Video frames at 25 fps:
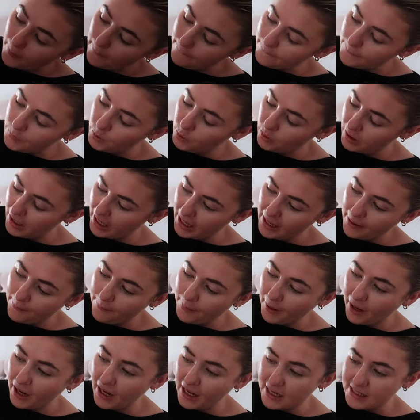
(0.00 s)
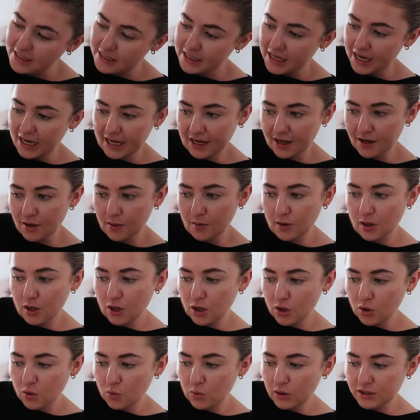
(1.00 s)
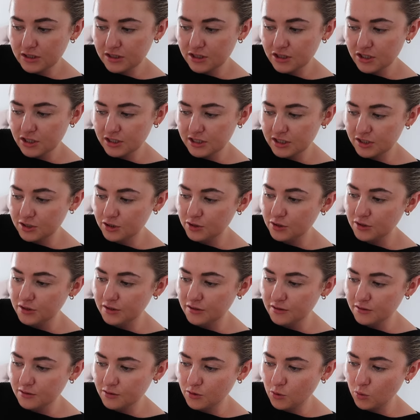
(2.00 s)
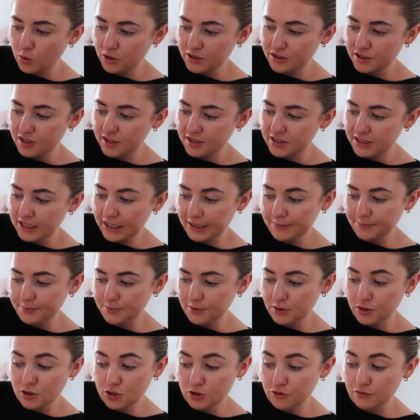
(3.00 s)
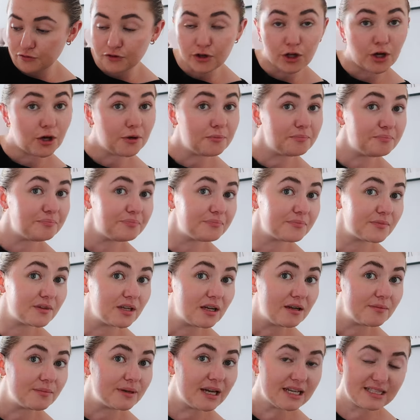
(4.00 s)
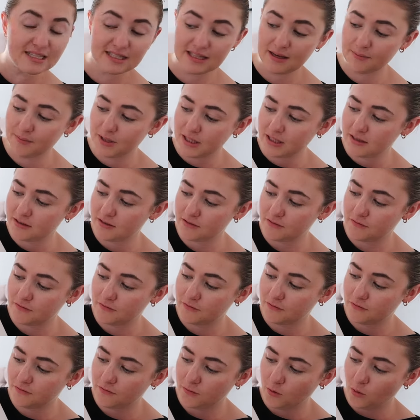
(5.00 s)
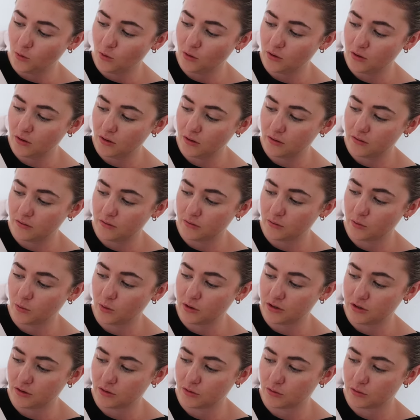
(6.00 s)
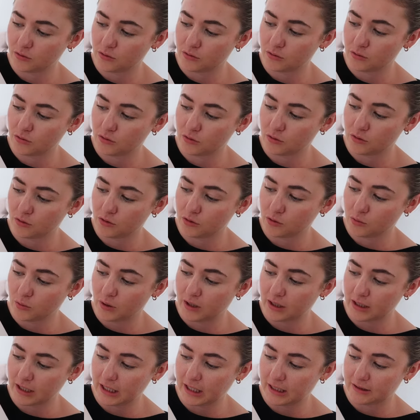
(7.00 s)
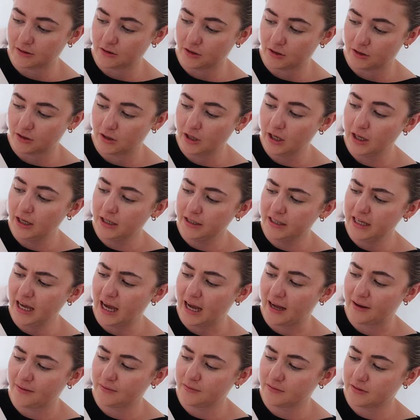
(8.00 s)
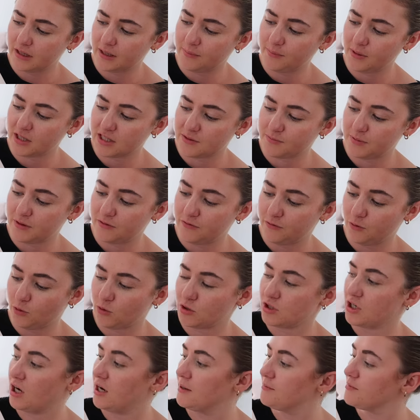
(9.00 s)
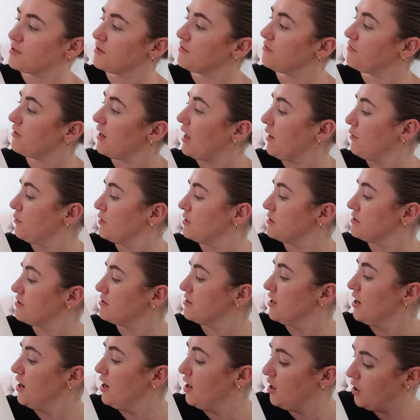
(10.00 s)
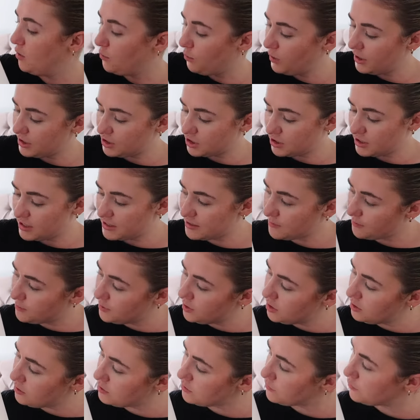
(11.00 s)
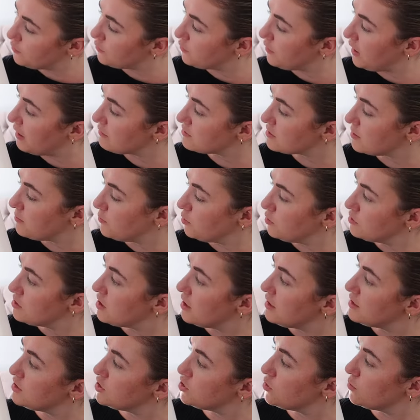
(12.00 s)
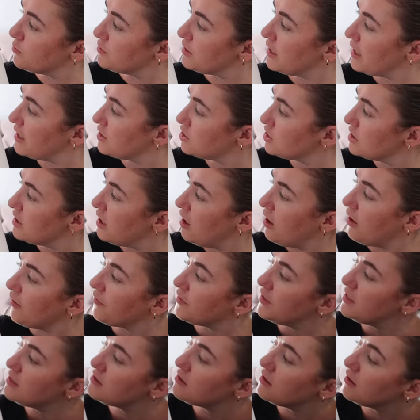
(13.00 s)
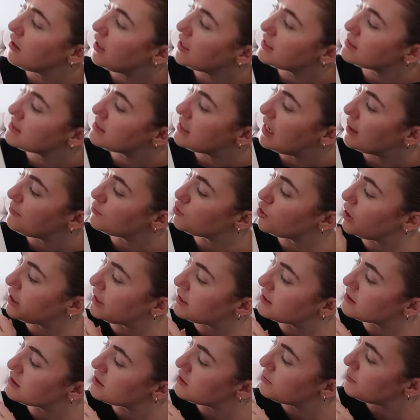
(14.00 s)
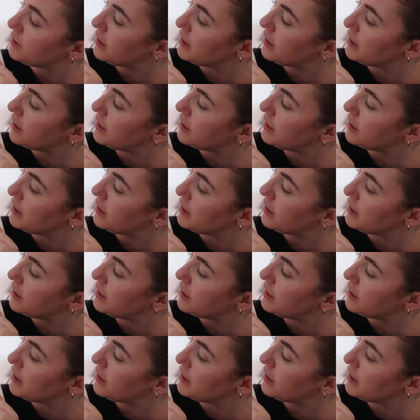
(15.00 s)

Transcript: bouquet pressé quatre types de fleurs. I'm guessing that means four quatro, un, due, trois, quatre. Yeah, that must be four types of flowers. Which, these are beautiful flowers. I'm not entirely sure what they actually are. These look like snapdragons to